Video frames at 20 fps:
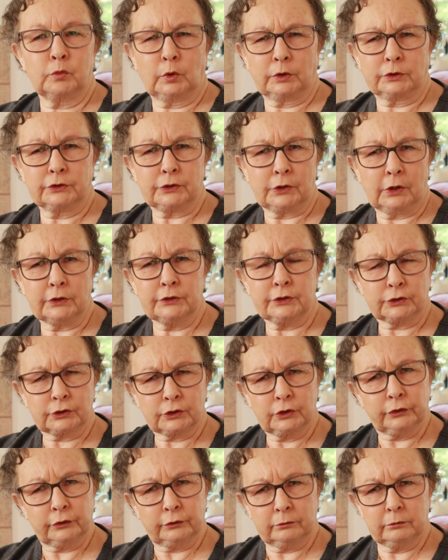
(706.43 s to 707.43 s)
well, it's not as
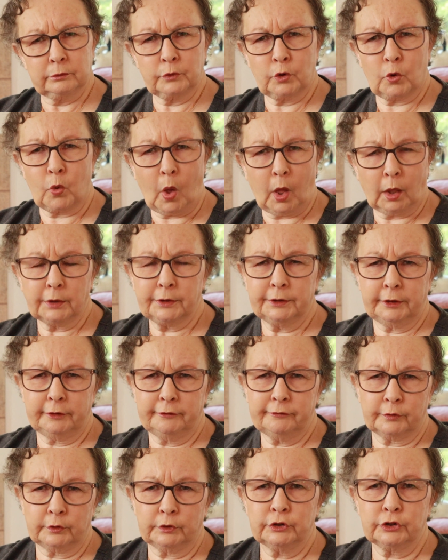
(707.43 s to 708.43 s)
good quality
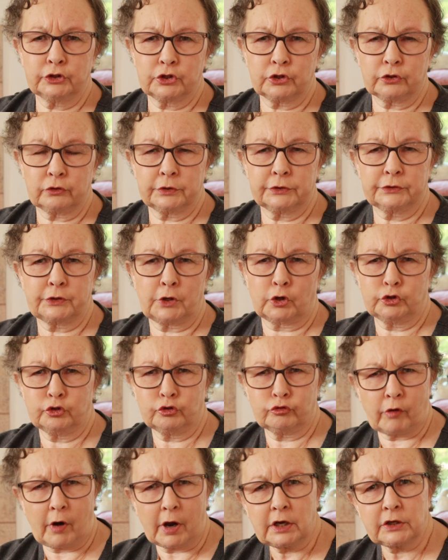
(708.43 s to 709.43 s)
furniture as our
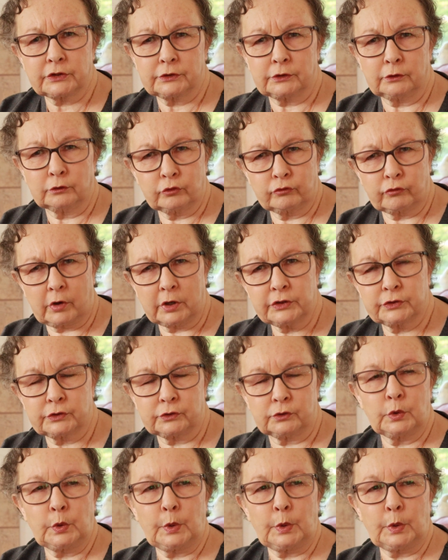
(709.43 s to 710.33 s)
Drexel dresser.